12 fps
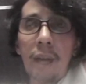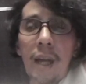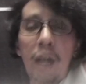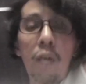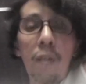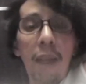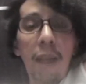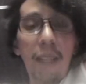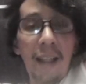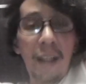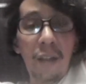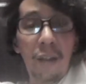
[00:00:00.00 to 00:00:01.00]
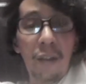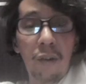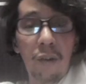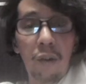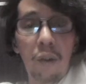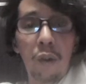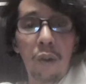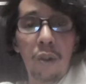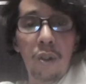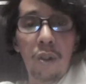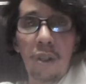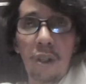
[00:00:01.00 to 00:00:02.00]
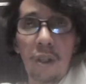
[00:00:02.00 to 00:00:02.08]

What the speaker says: I go back to those